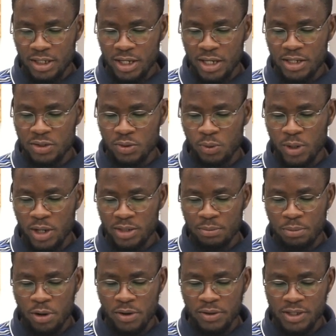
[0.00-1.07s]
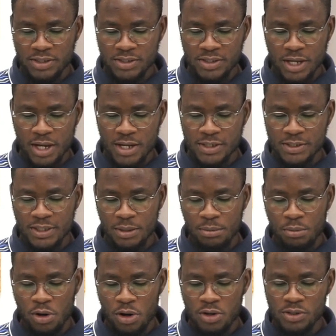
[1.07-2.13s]
and what bothers us the
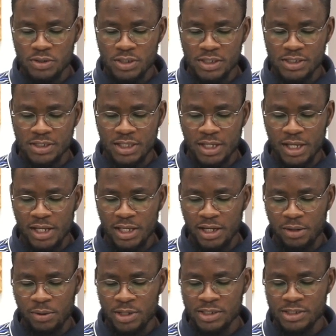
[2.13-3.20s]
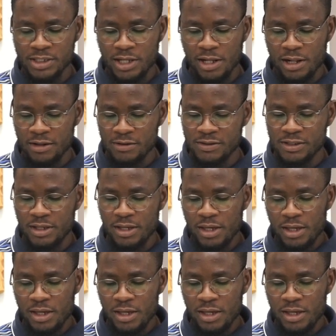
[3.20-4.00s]
most is telling ourselves